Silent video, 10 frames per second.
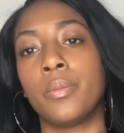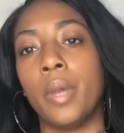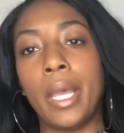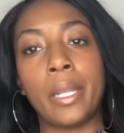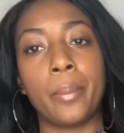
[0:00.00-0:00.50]

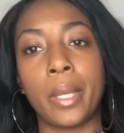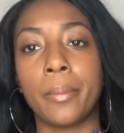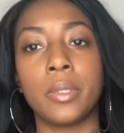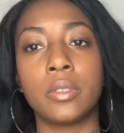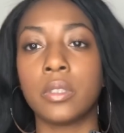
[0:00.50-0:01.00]

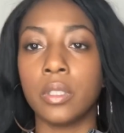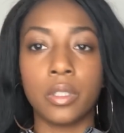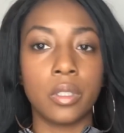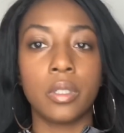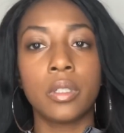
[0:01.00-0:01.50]
Alabama
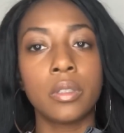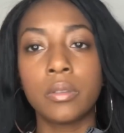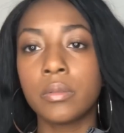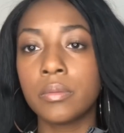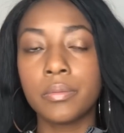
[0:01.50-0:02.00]
to
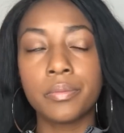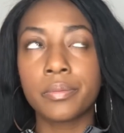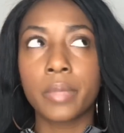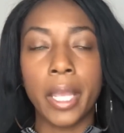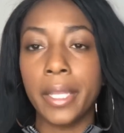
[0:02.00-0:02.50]

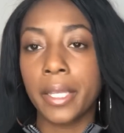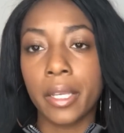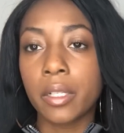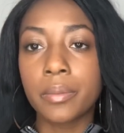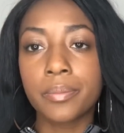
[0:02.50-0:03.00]

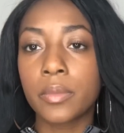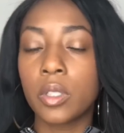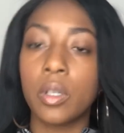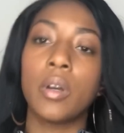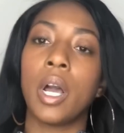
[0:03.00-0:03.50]
Atlanta.
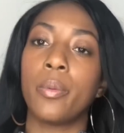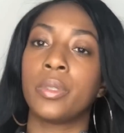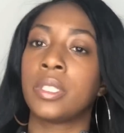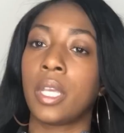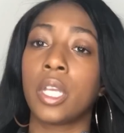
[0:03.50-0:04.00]
You know, I
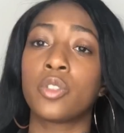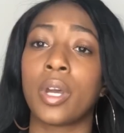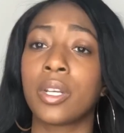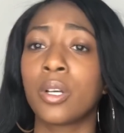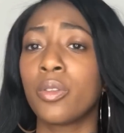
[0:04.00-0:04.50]
would say
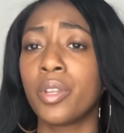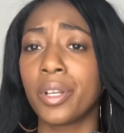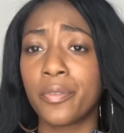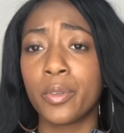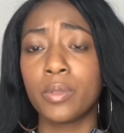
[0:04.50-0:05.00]
try to go
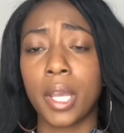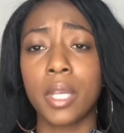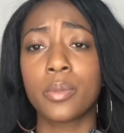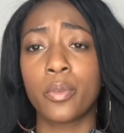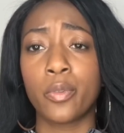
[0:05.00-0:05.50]
there a few
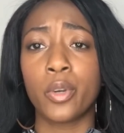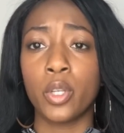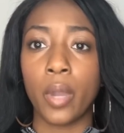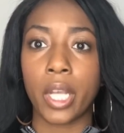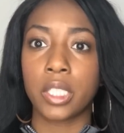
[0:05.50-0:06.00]
times before
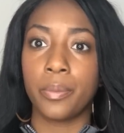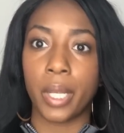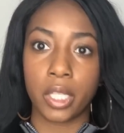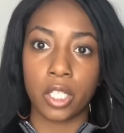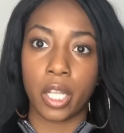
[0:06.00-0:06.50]
you actually
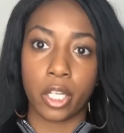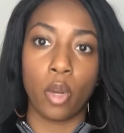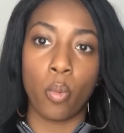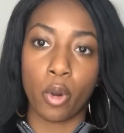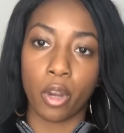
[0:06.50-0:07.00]
make that like
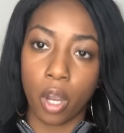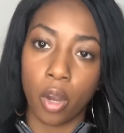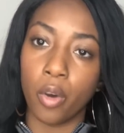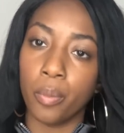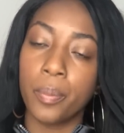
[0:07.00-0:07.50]
your work
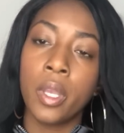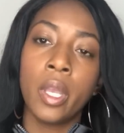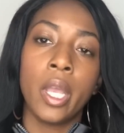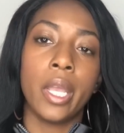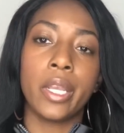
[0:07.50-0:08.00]
home,
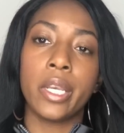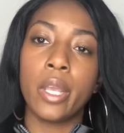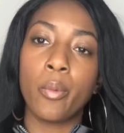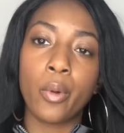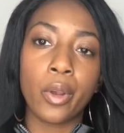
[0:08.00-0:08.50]
and
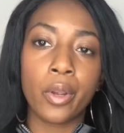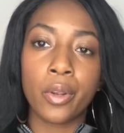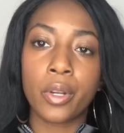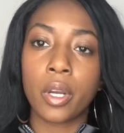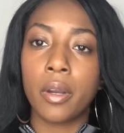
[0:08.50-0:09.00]
network.